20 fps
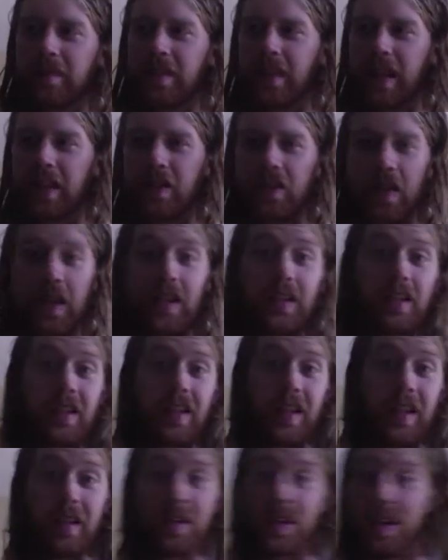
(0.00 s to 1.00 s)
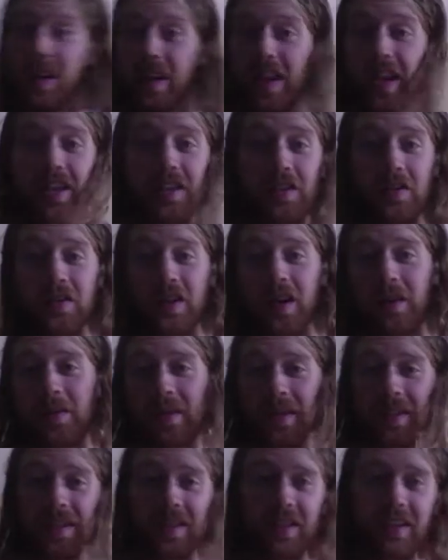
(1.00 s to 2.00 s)
like trying to like "Hey, dude, come
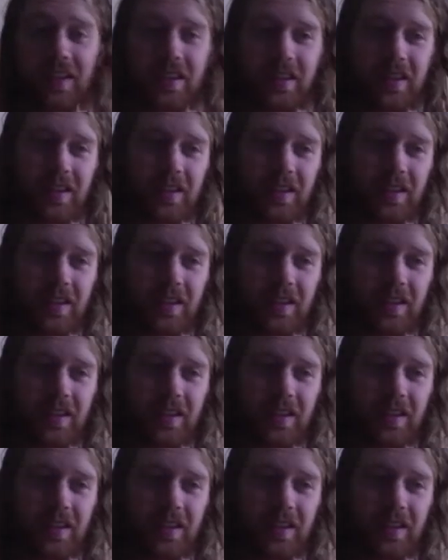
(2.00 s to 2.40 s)
into the